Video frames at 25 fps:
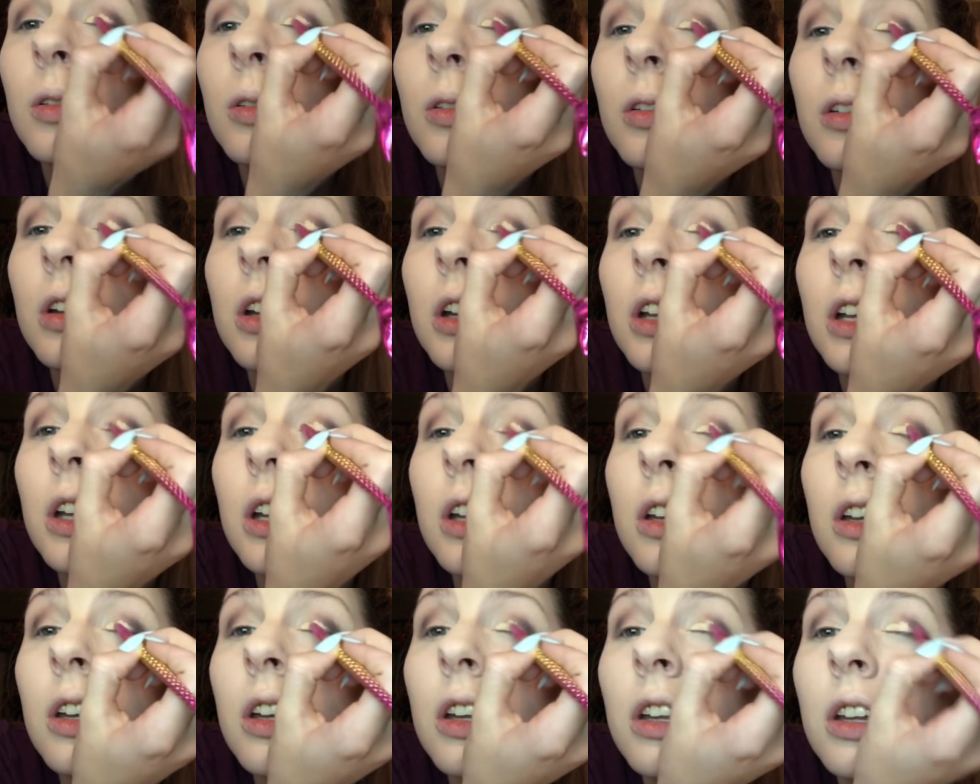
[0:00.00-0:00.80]
Put
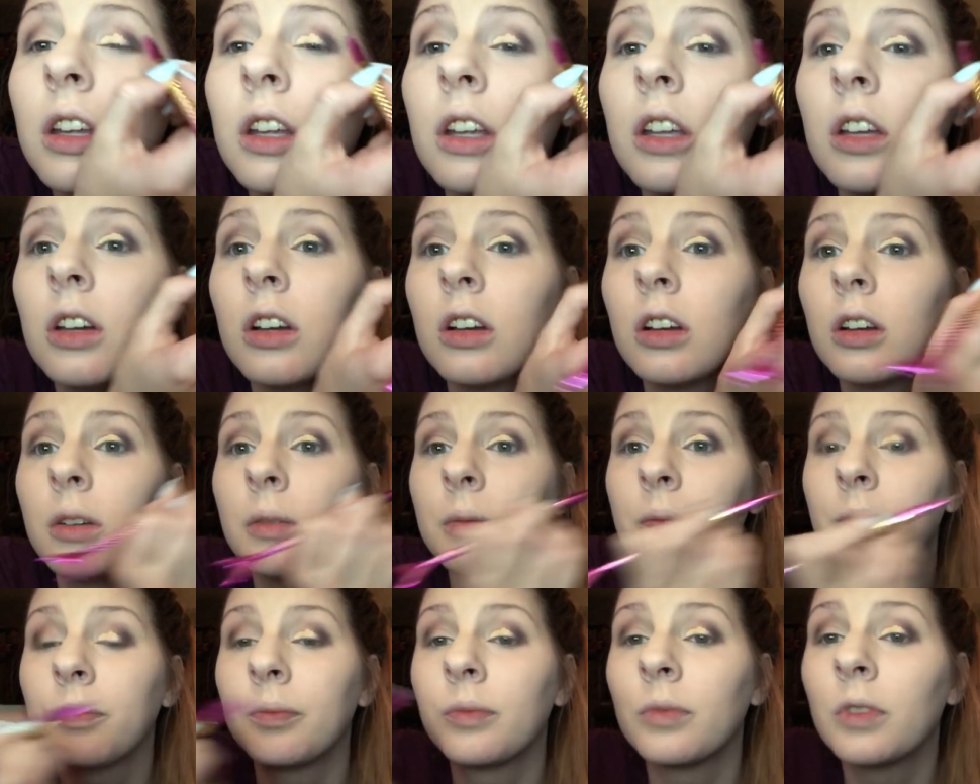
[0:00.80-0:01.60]
it here.
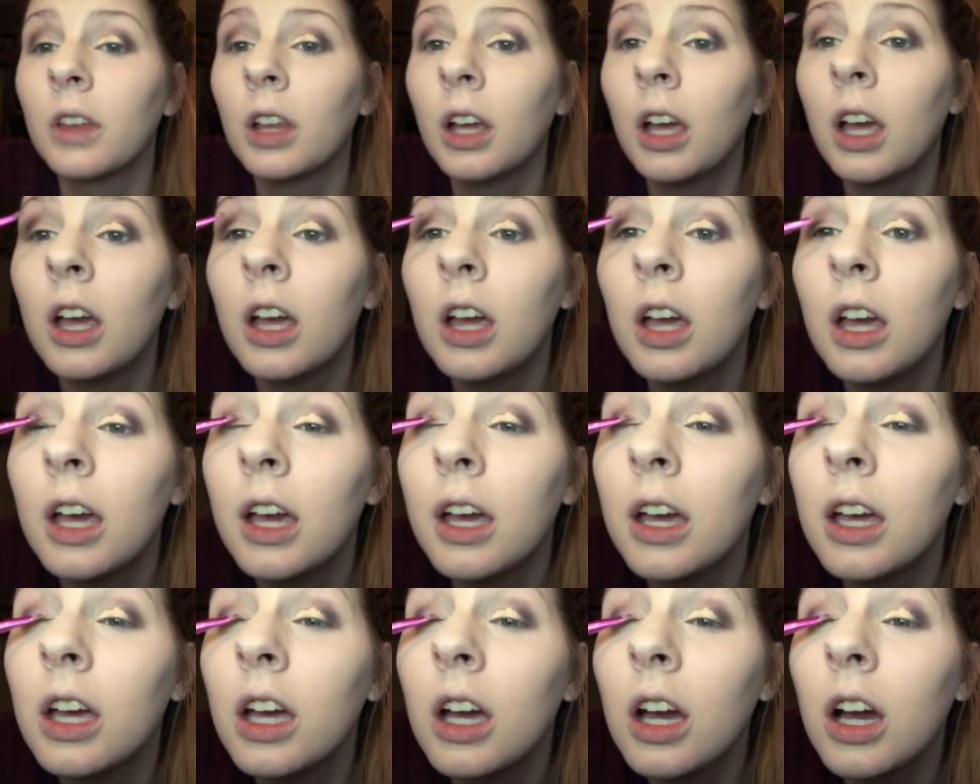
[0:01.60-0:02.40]

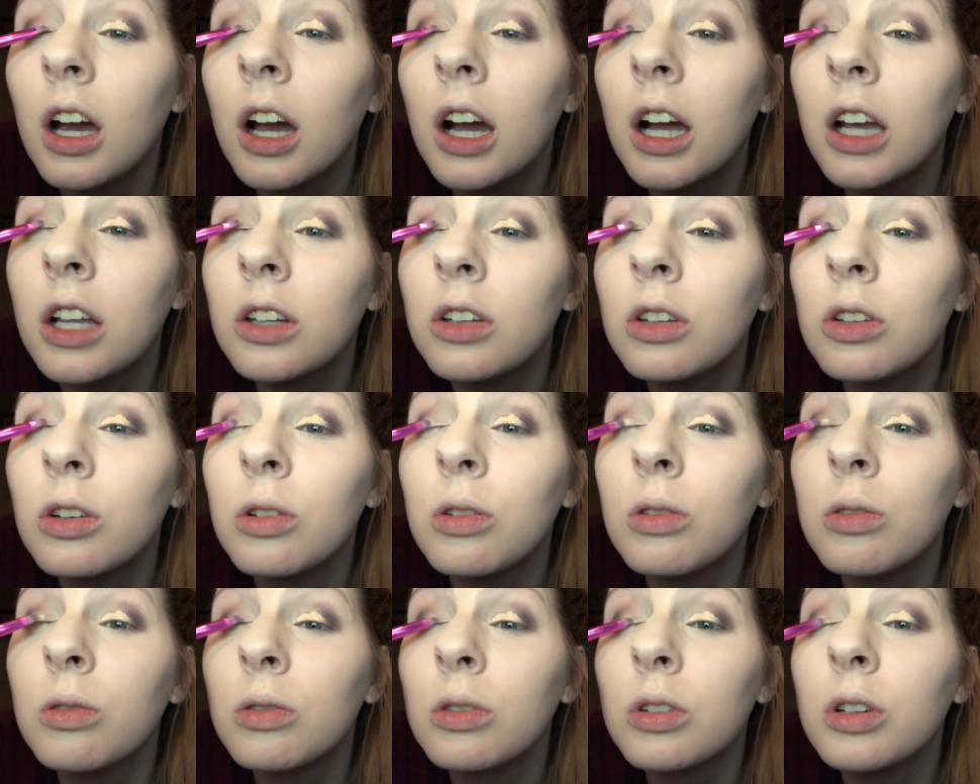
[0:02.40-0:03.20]
I
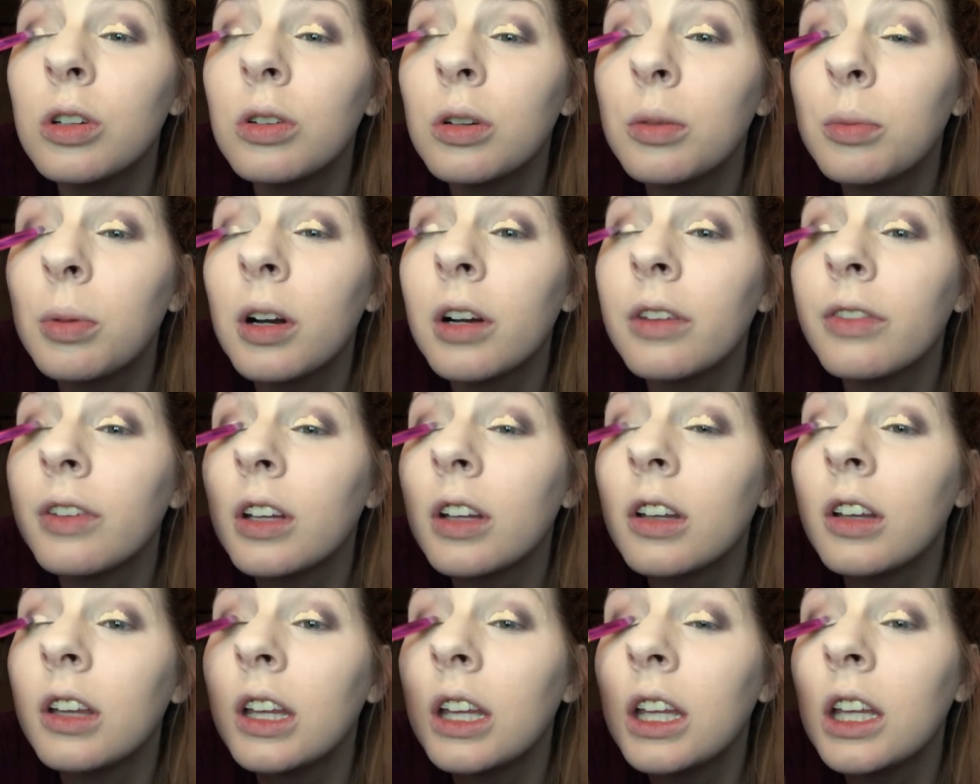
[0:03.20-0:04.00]
don't do it
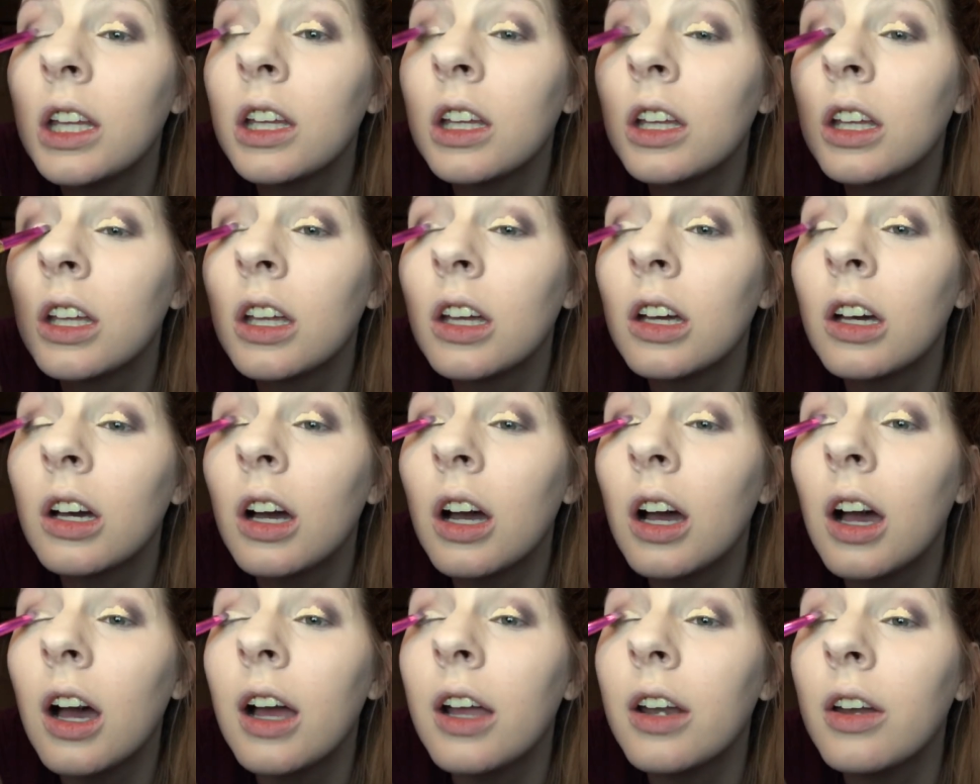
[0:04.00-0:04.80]
perfectly.
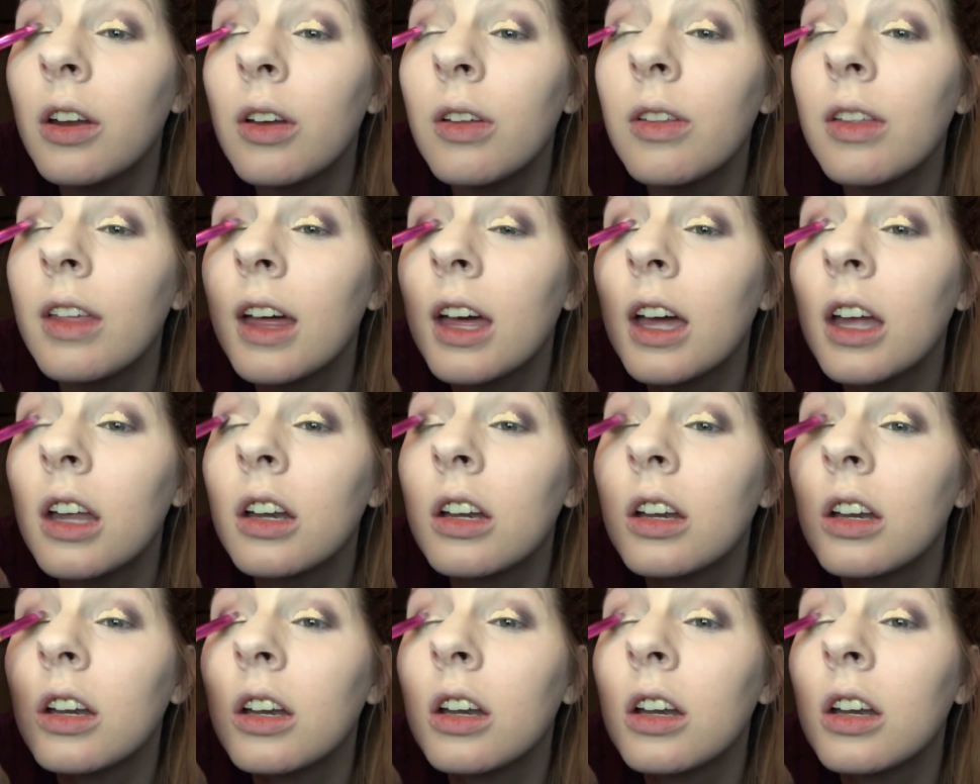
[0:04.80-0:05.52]
I know that.